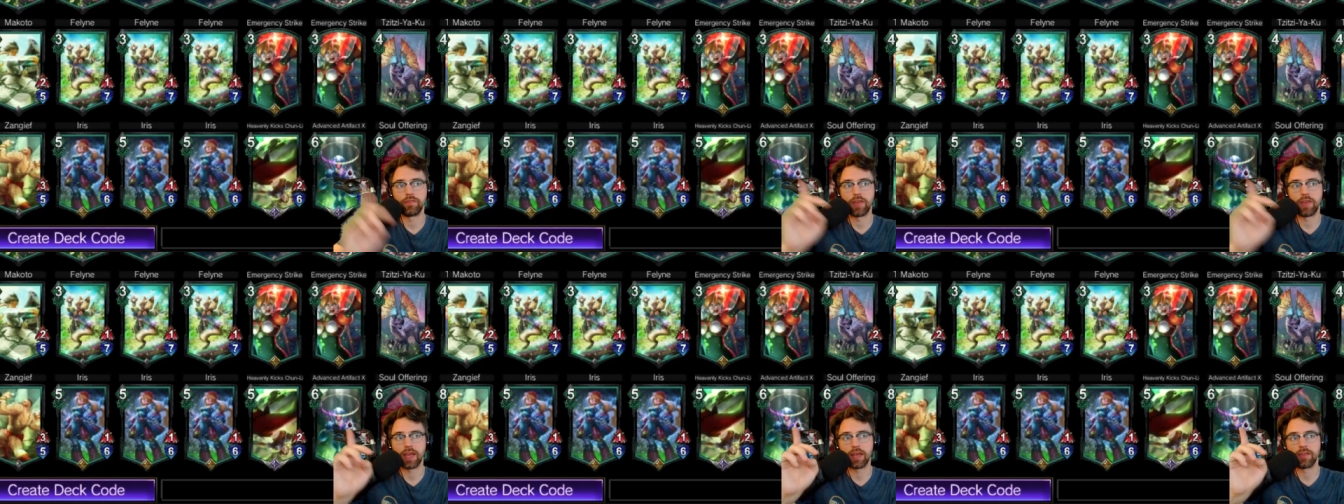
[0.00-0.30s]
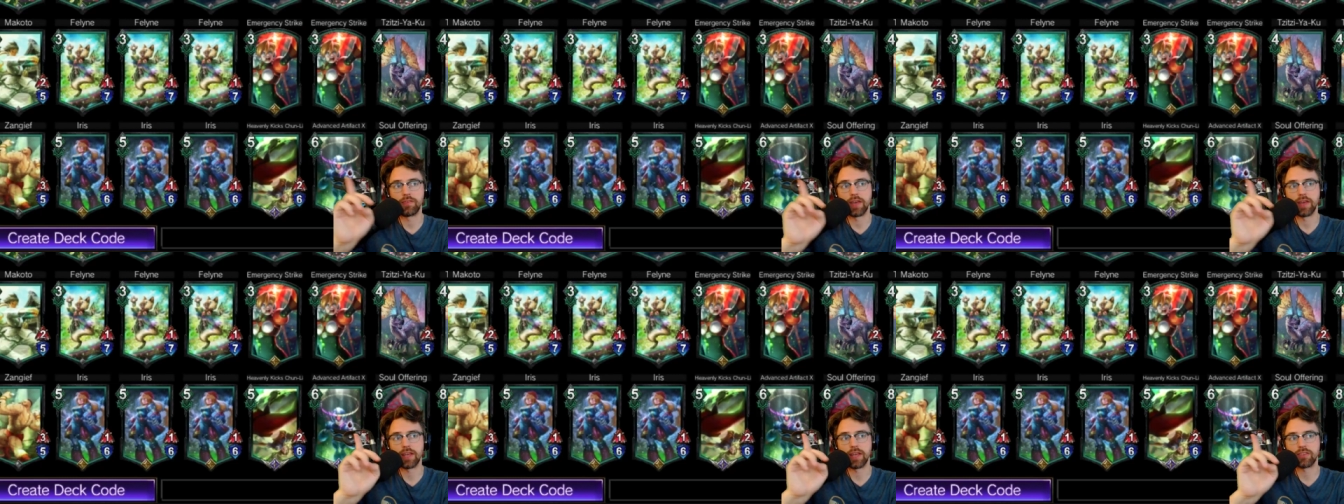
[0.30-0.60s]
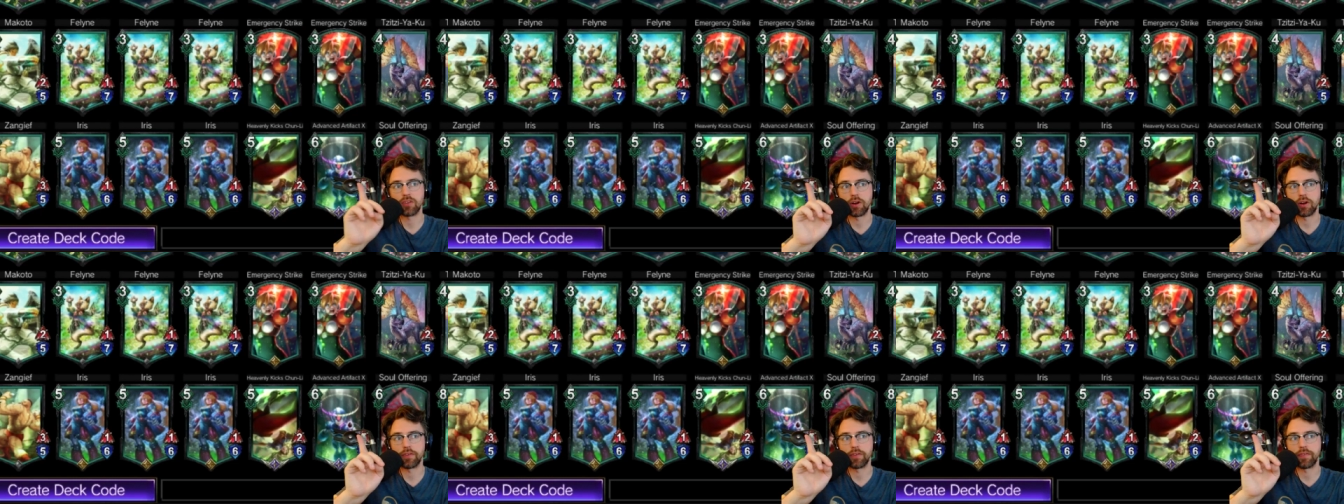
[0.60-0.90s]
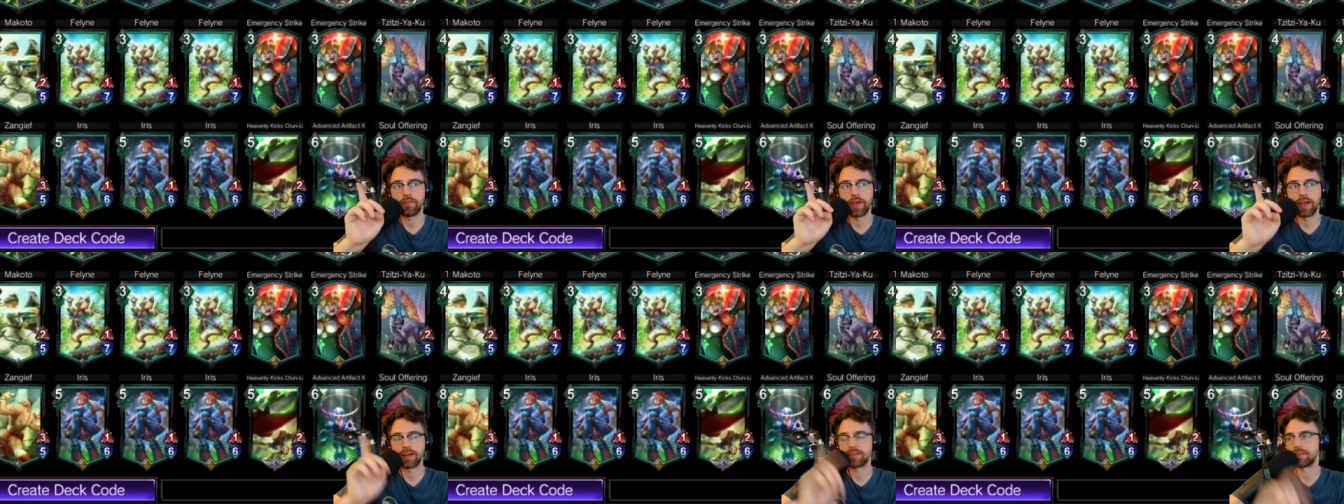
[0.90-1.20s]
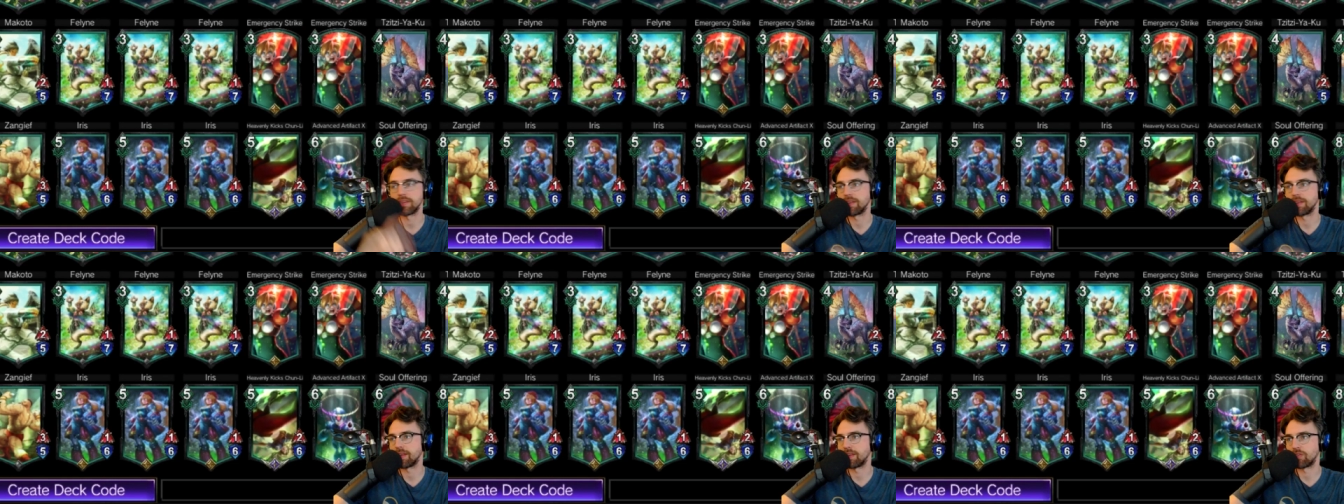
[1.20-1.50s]
Advanced
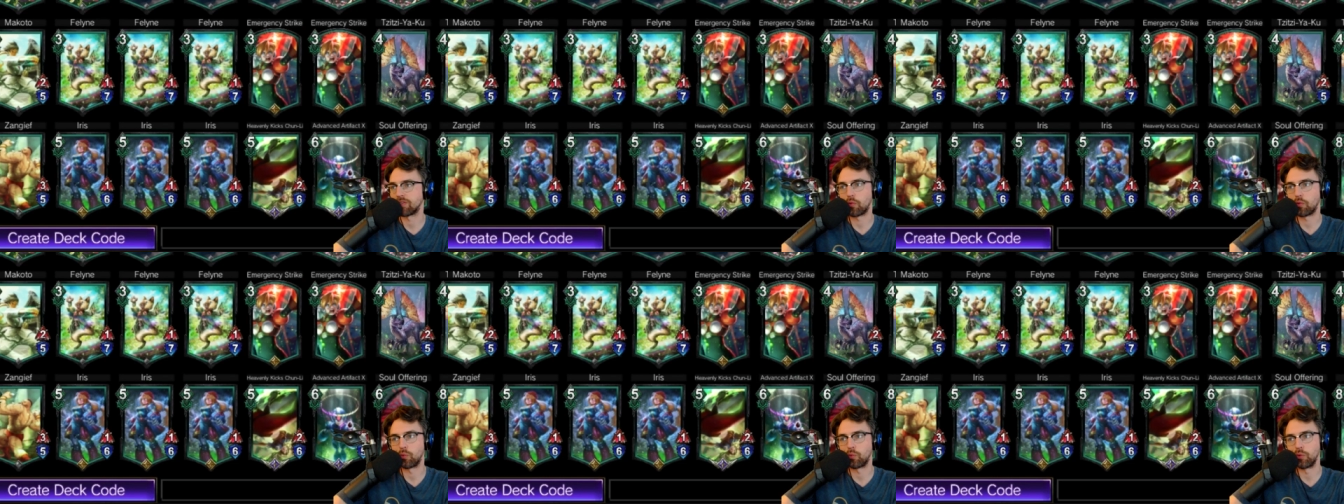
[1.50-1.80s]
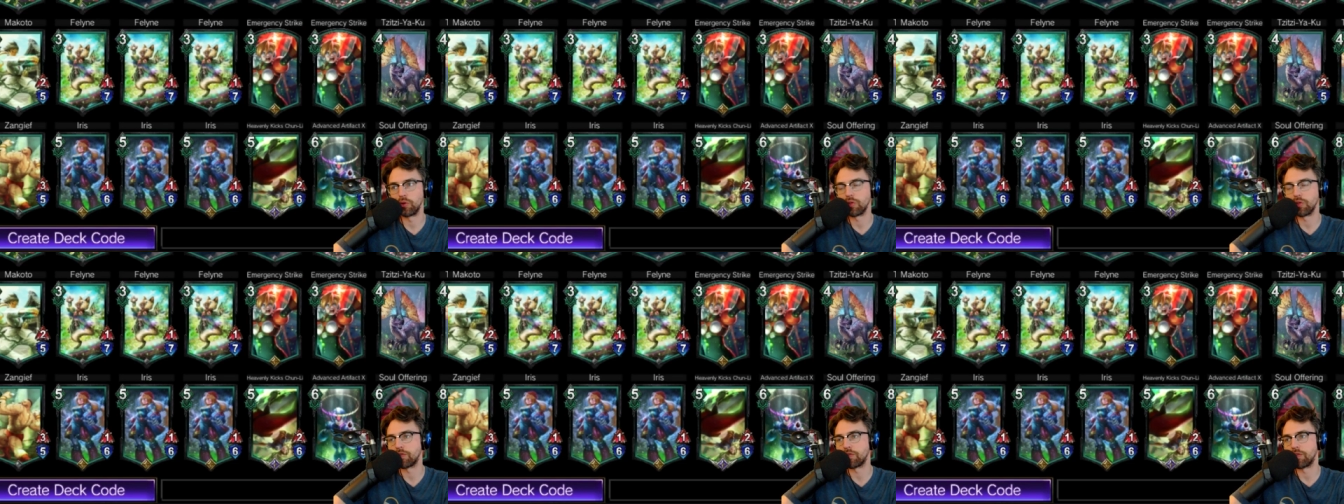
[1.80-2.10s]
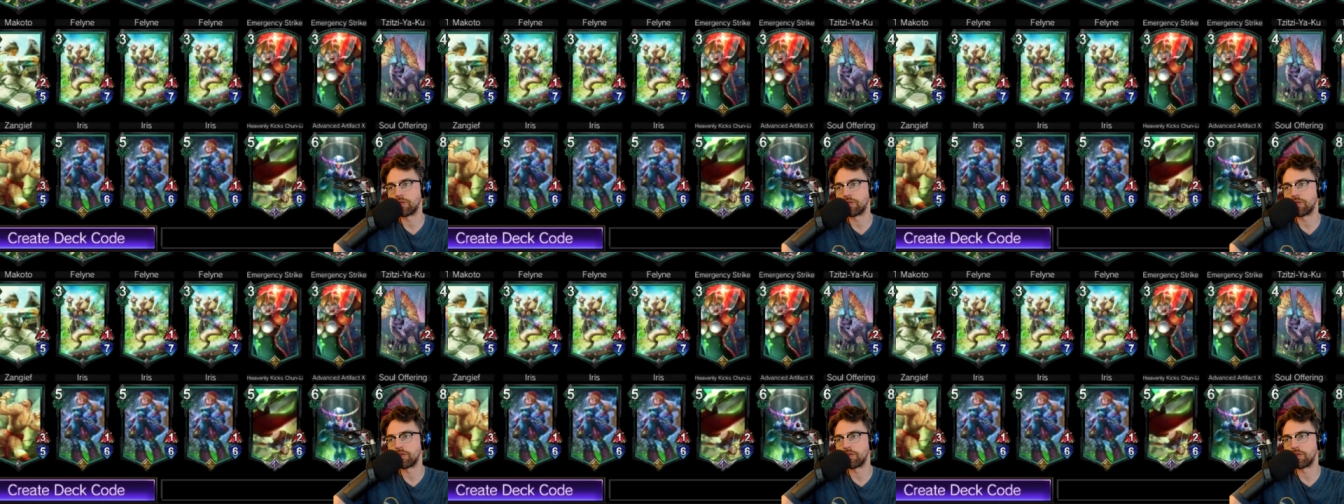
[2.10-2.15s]
Artifact is a really